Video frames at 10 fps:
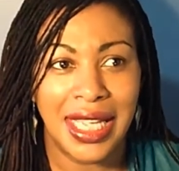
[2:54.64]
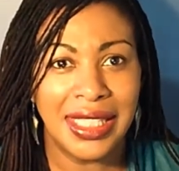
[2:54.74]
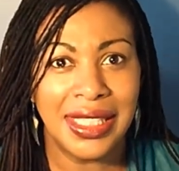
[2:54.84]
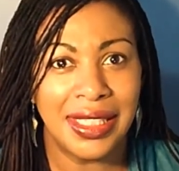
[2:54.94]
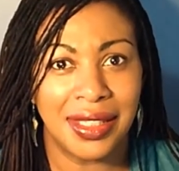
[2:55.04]

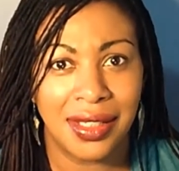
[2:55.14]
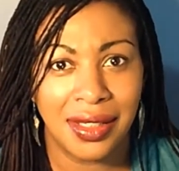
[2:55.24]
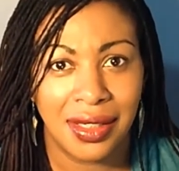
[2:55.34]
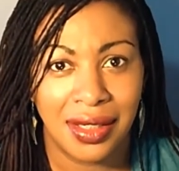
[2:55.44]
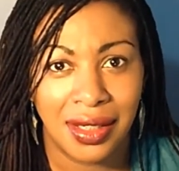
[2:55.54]
isn't
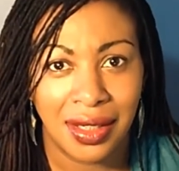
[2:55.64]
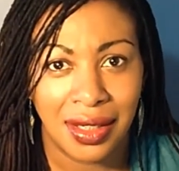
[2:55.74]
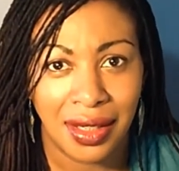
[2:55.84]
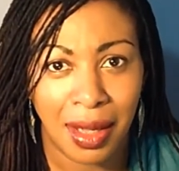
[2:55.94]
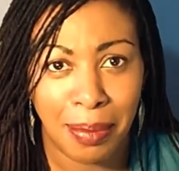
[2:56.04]

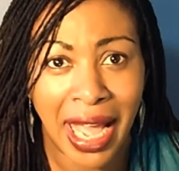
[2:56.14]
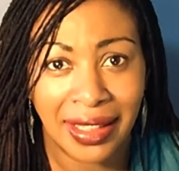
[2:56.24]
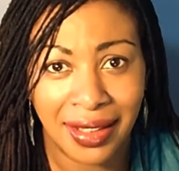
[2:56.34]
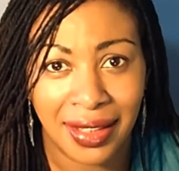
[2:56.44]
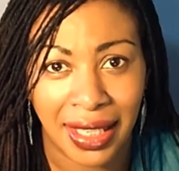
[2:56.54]
a
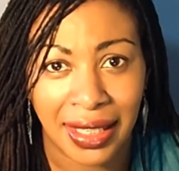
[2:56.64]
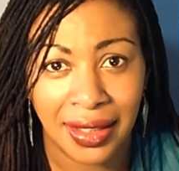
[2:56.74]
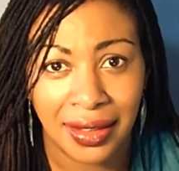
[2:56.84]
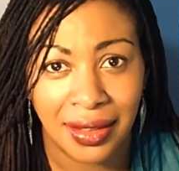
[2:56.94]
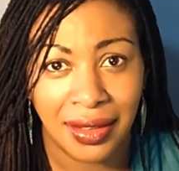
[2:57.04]
bad thing.